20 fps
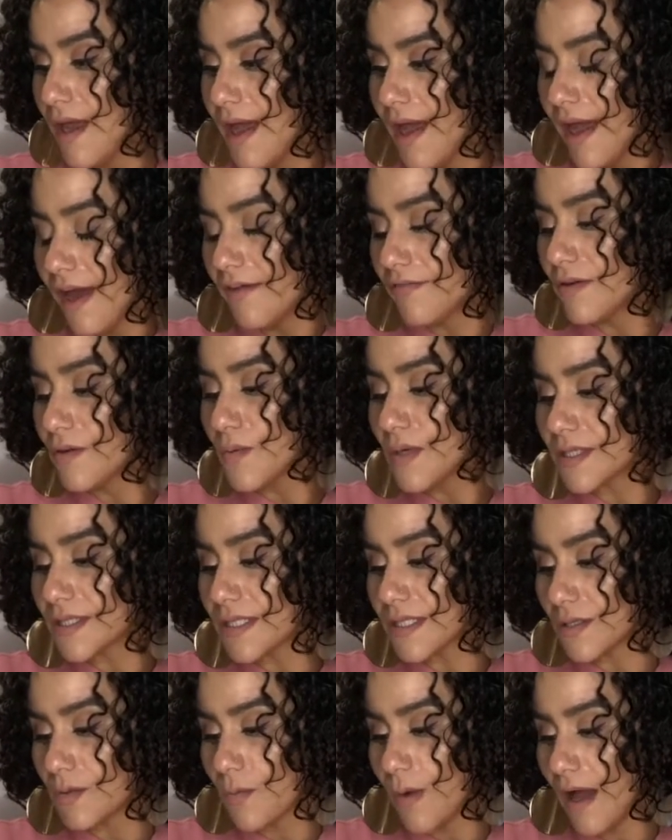Every once
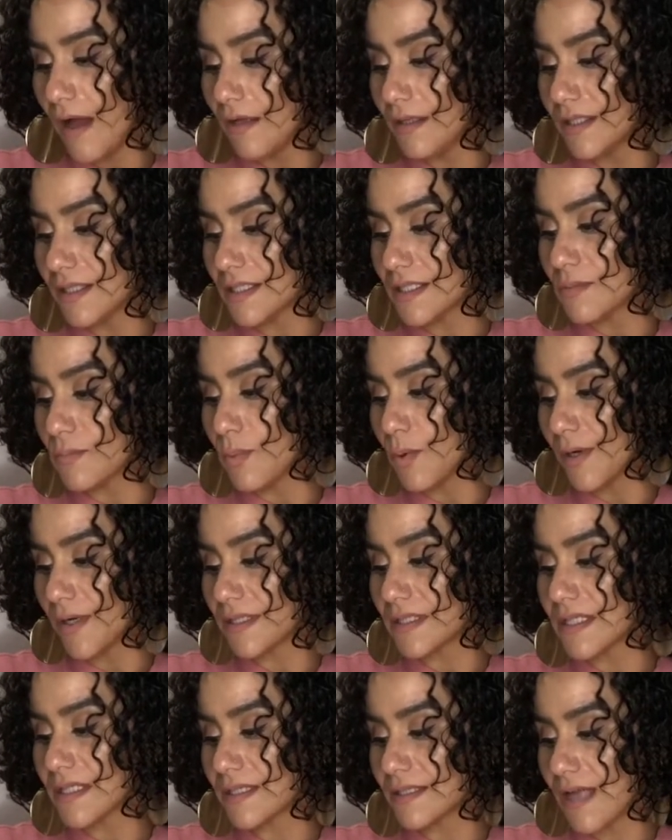in a while, it's
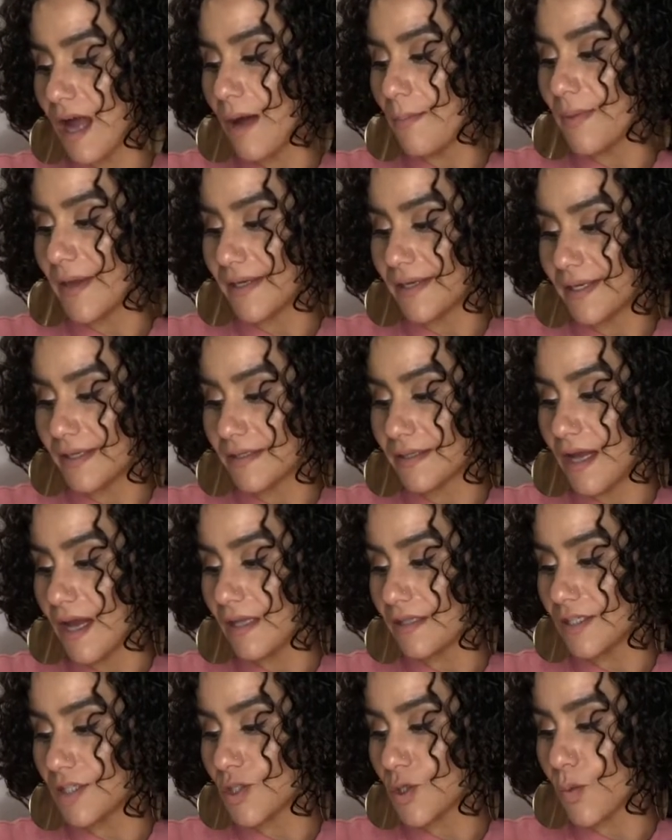important to stop and
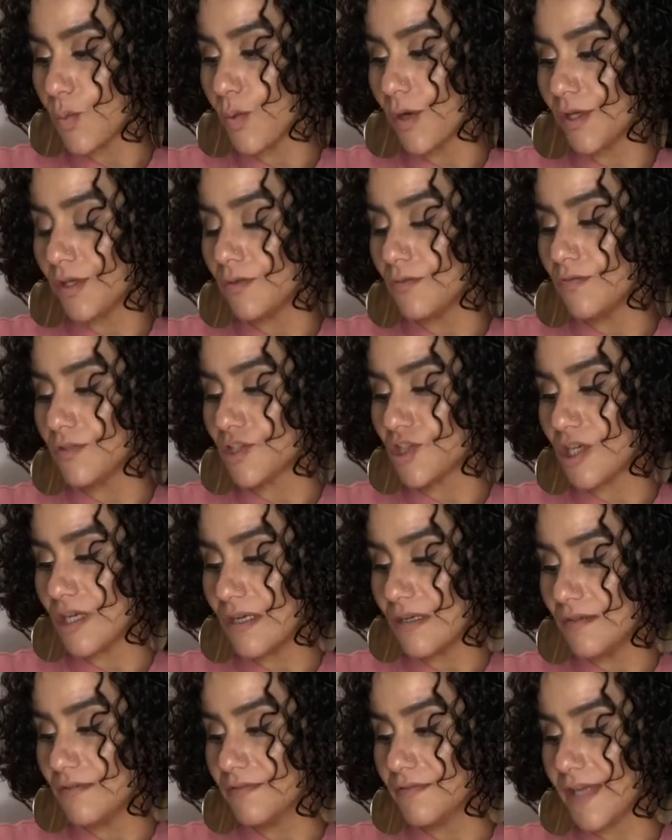acknowledge what you've
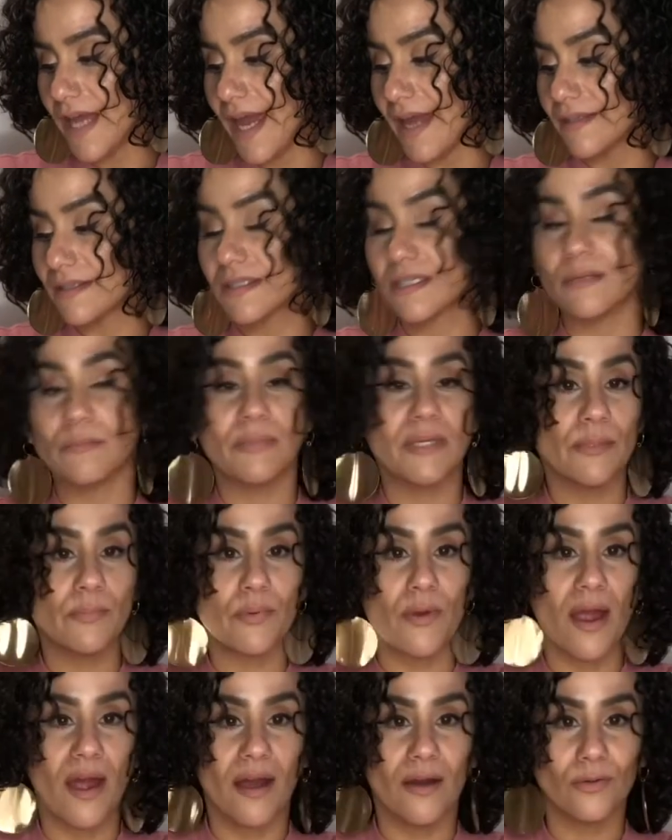achieved and to be
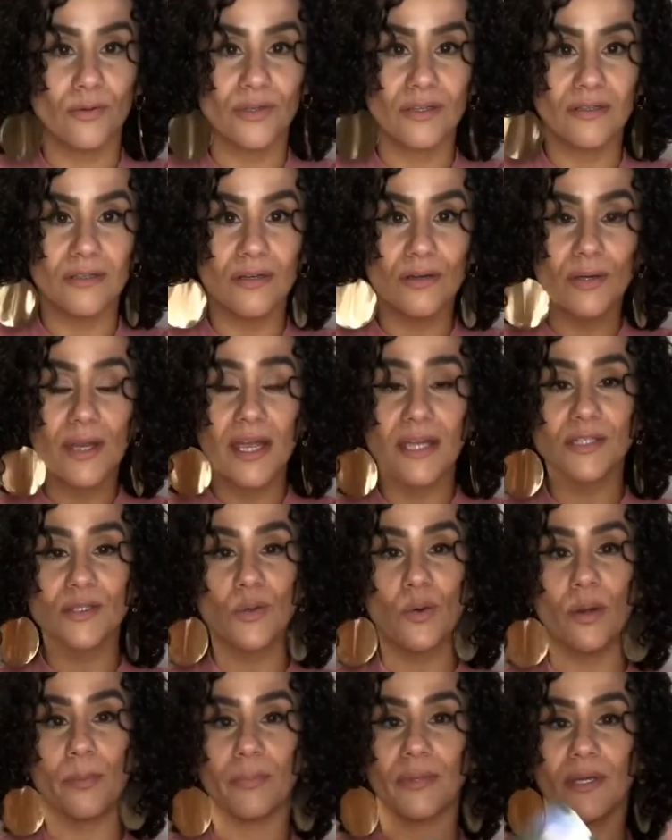proud. Okay,
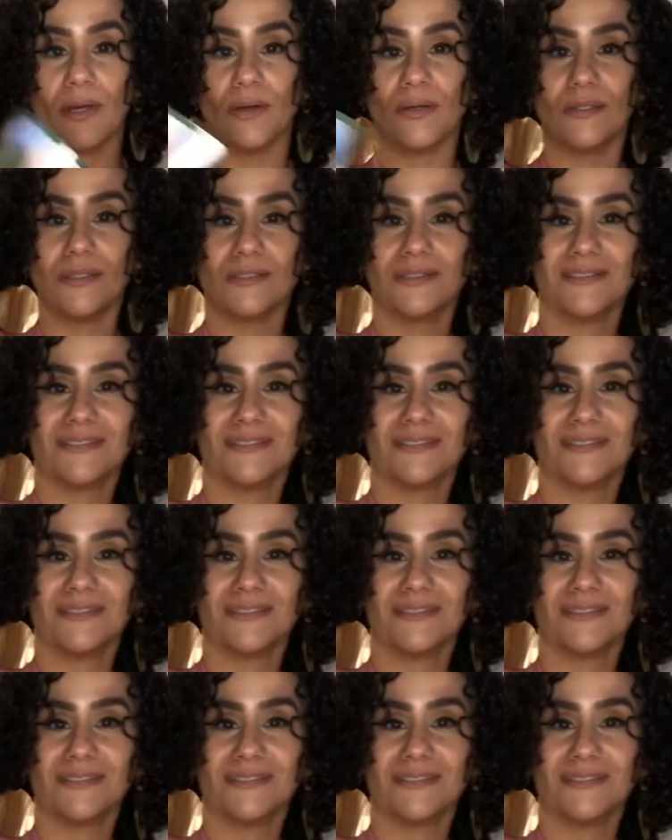Scorpio?